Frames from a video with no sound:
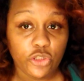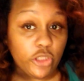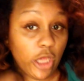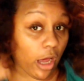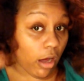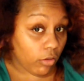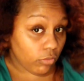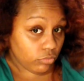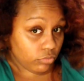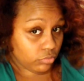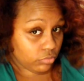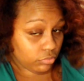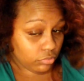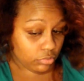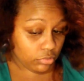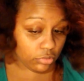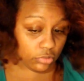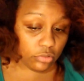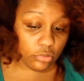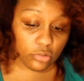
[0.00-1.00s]
So
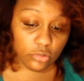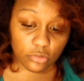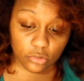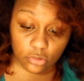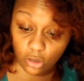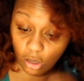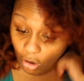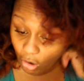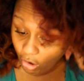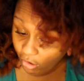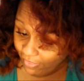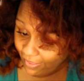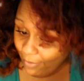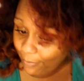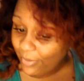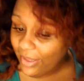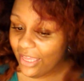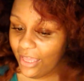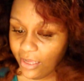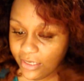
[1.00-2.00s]
all
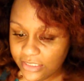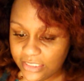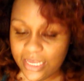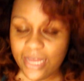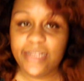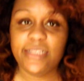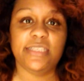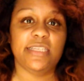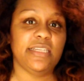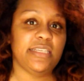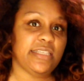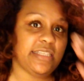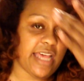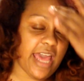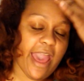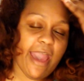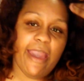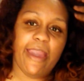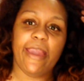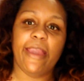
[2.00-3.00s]
that being said to
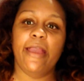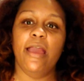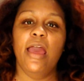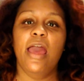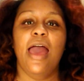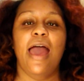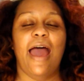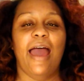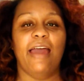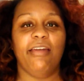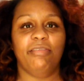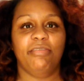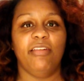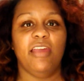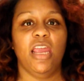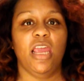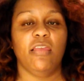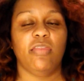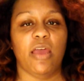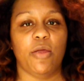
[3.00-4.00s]
say, I
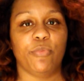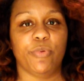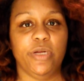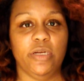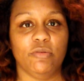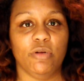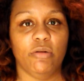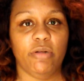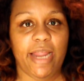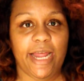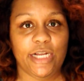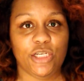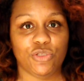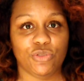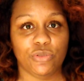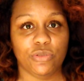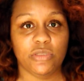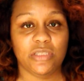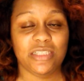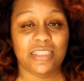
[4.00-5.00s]
think that Regrow
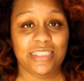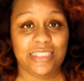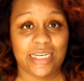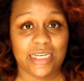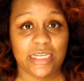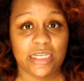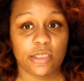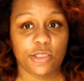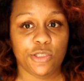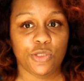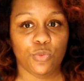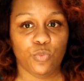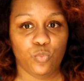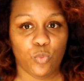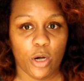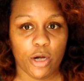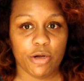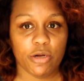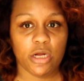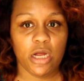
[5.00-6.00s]
Naturals does
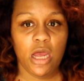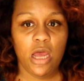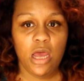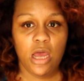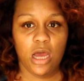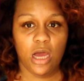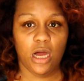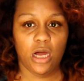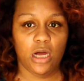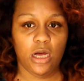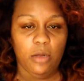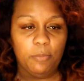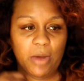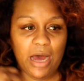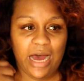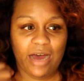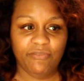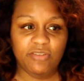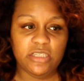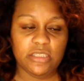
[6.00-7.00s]
work.
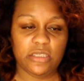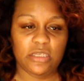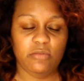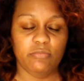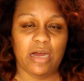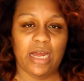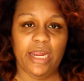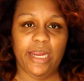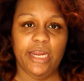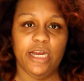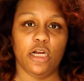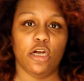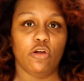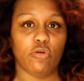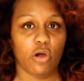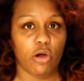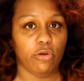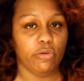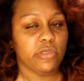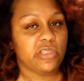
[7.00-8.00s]
Obviously my hair
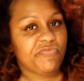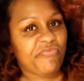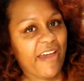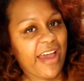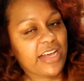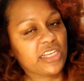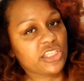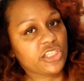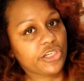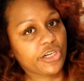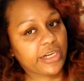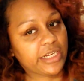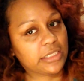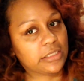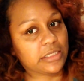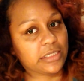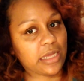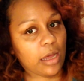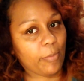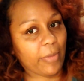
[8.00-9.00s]
grows faster
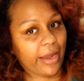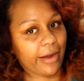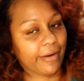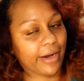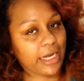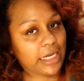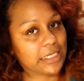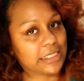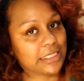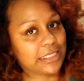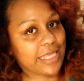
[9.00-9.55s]
in some areas